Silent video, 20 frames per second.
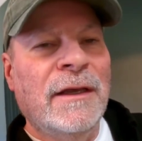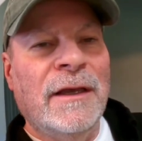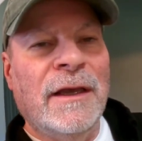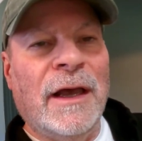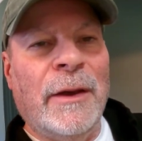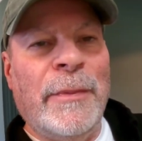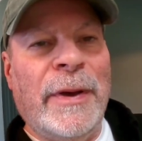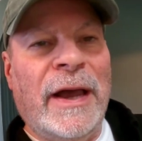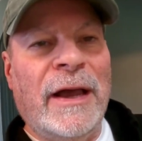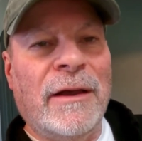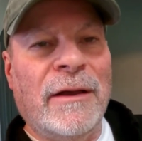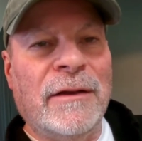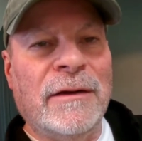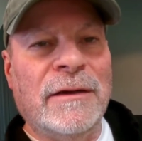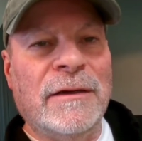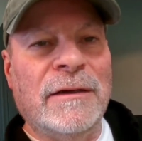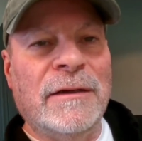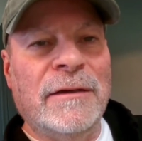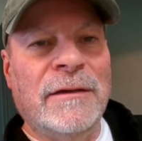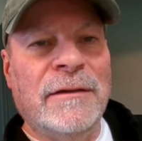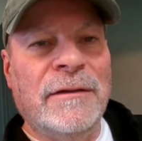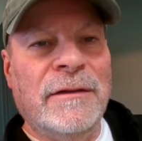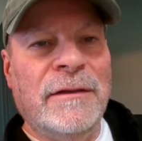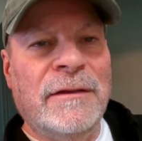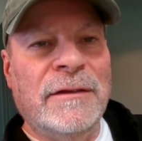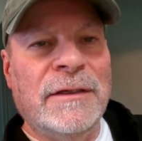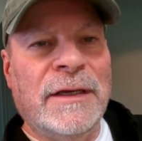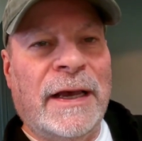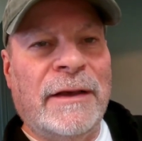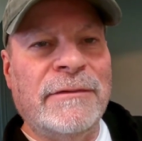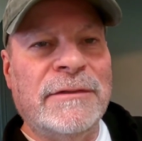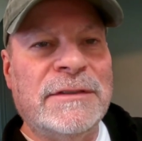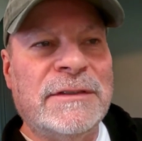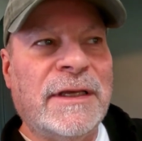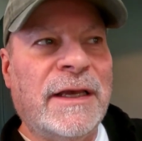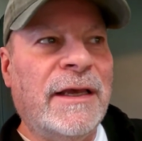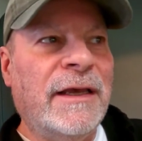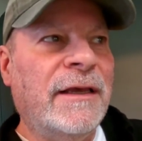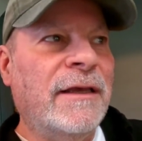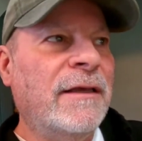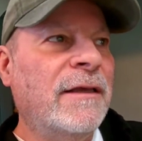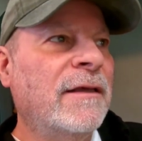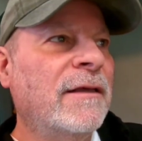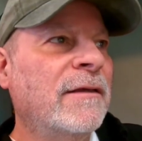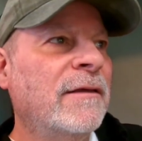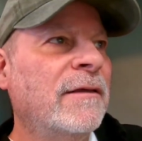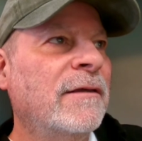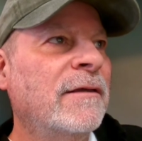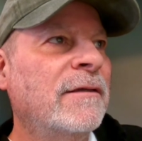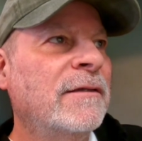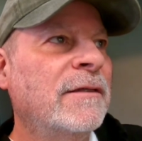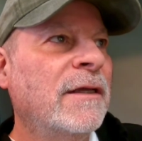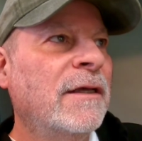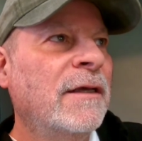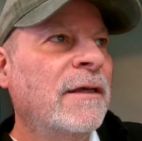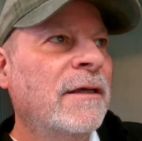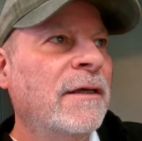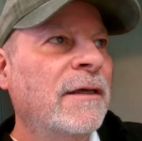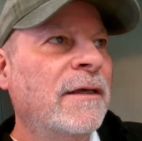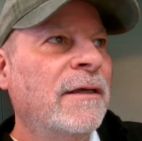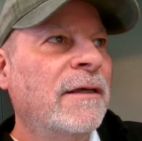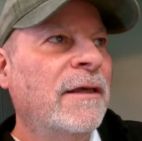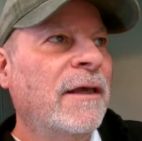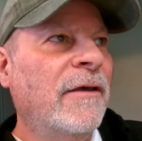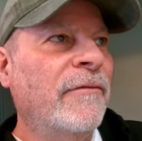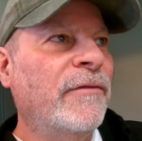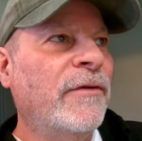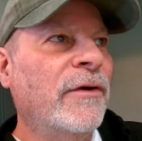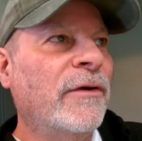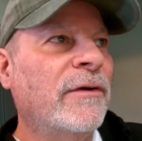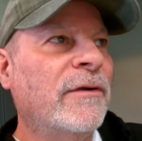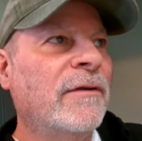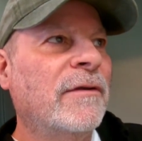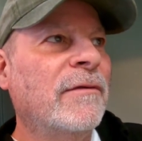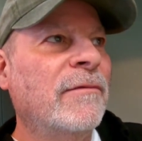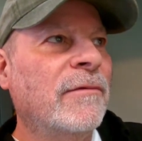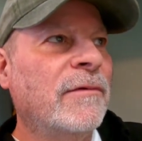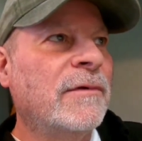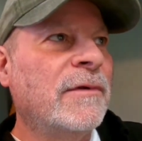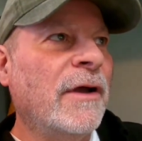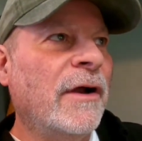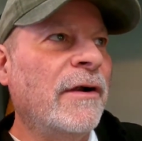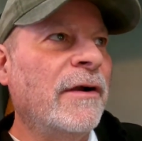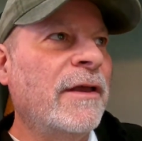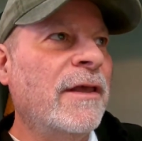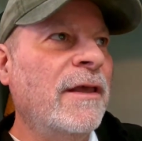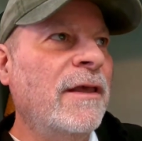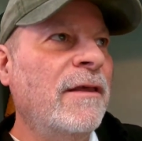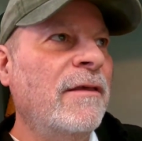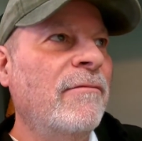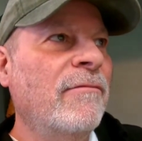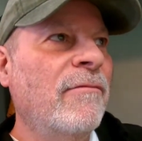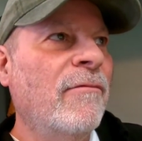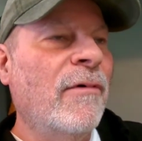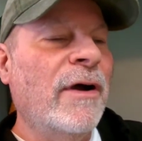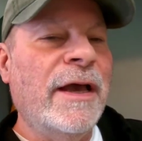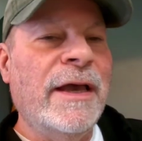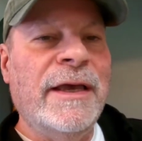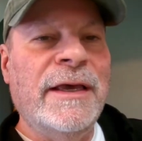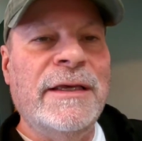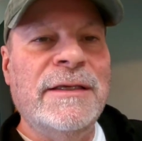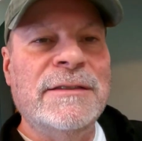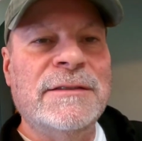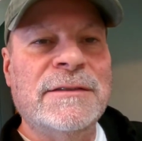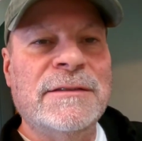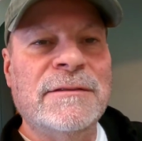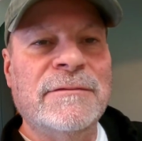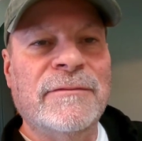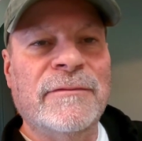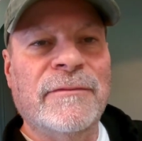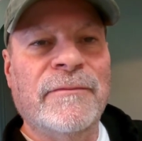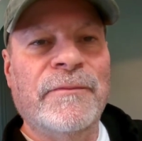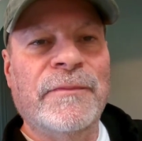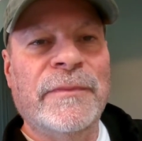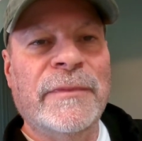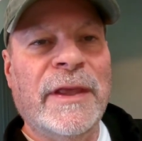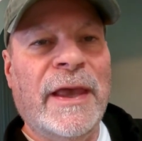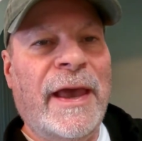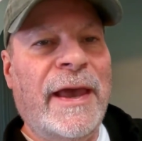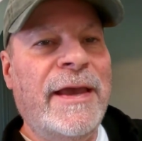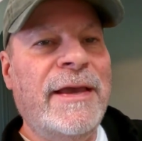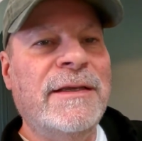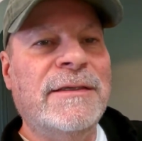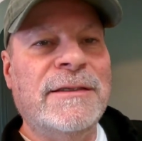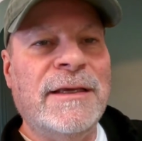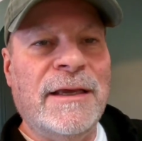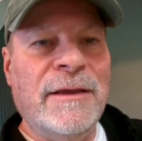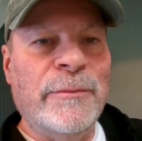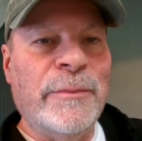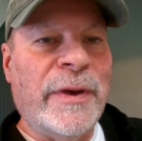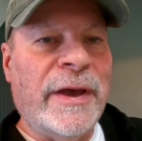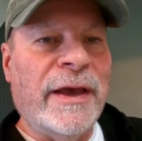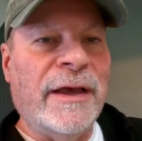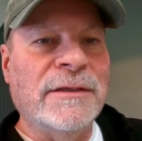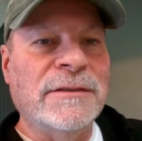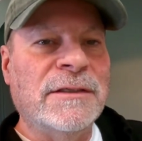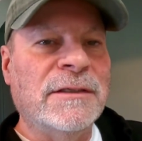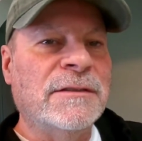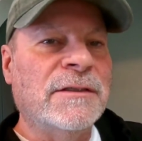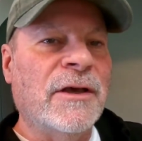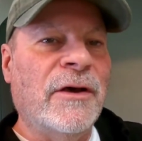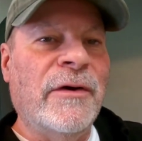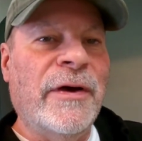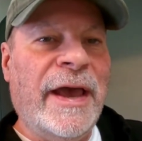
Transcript: About, I would say, if your turkey weighs 18 pounds, just go